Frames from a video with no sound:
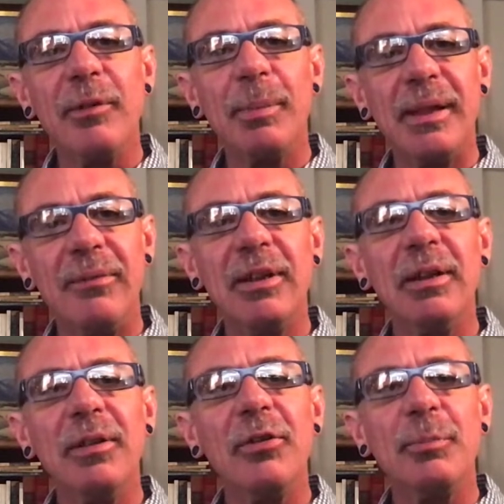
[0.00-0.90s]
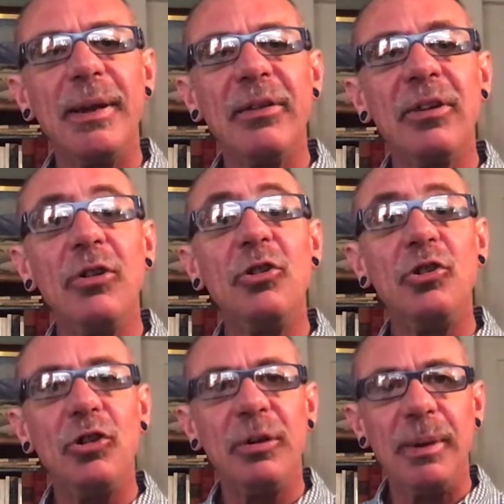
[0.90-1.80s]
believing that those bills
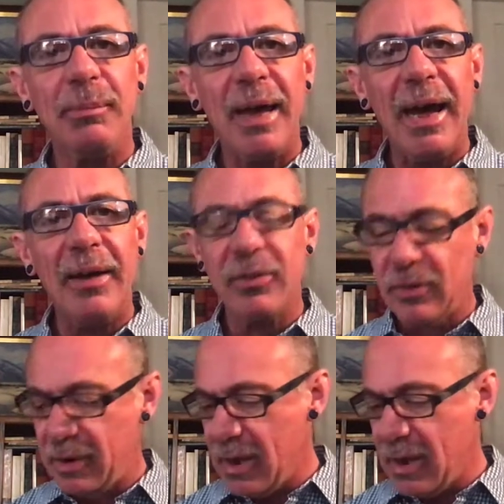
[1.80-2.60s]
should be passed.